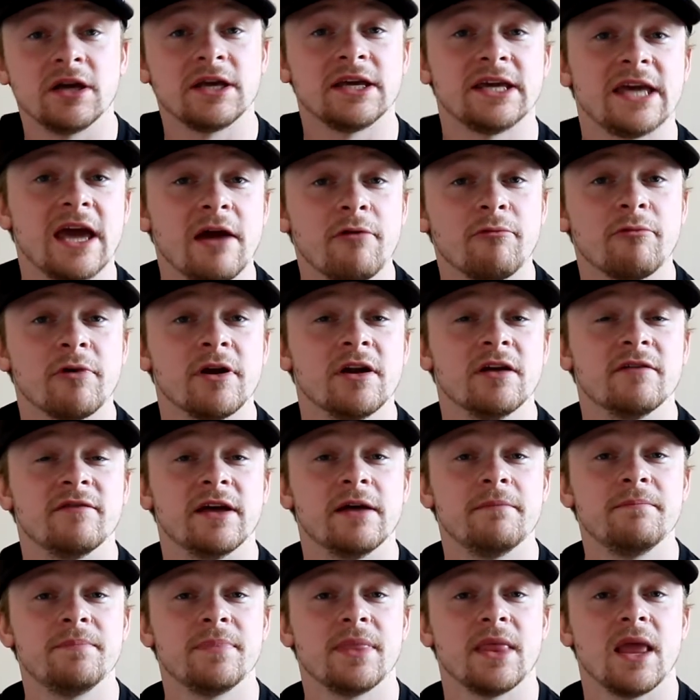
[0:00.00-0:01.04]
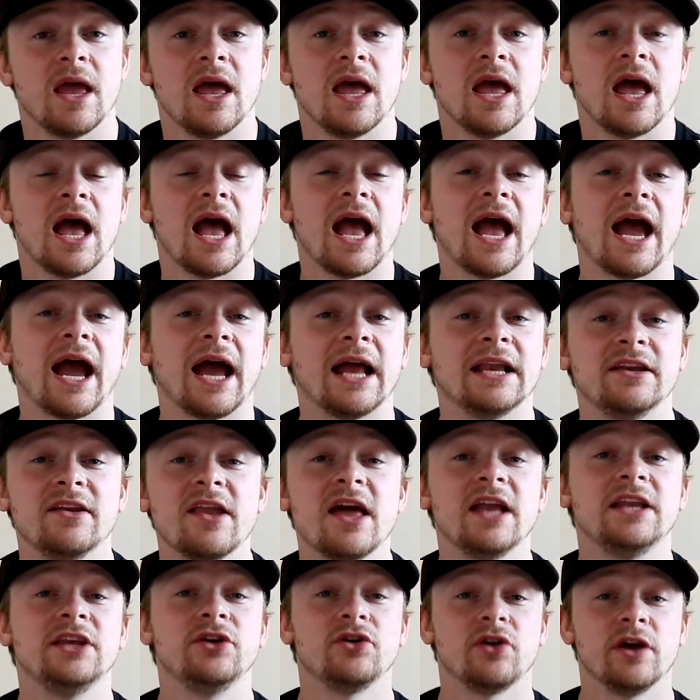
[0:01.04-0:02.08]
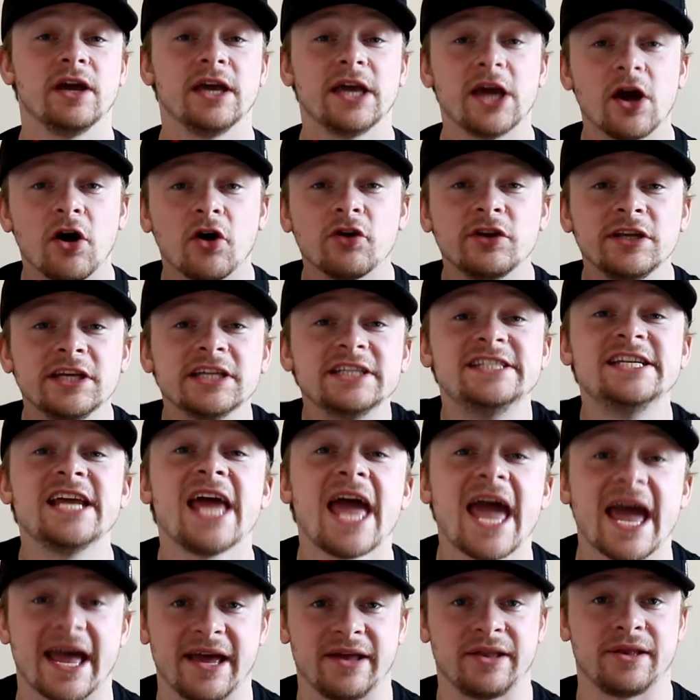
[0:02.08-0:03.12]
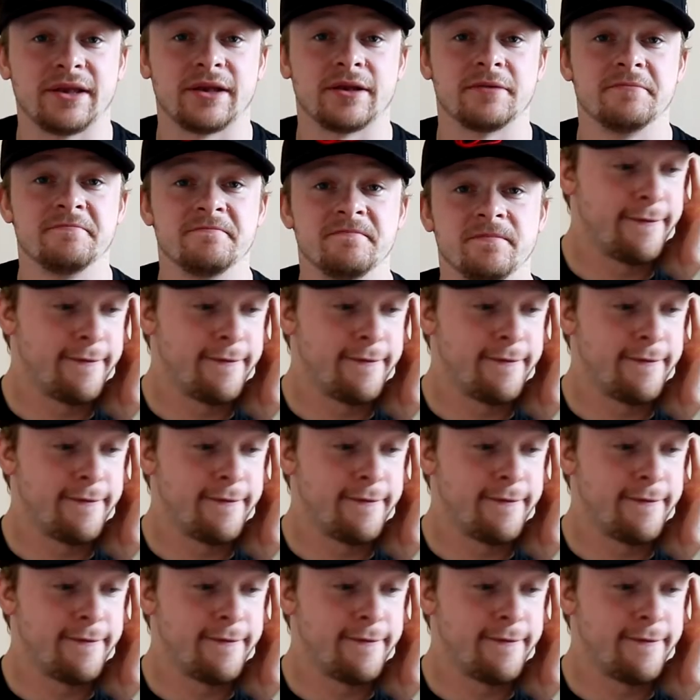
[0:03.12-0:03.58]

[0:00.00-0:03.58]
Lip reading: get rid of it and then you can get on your decks.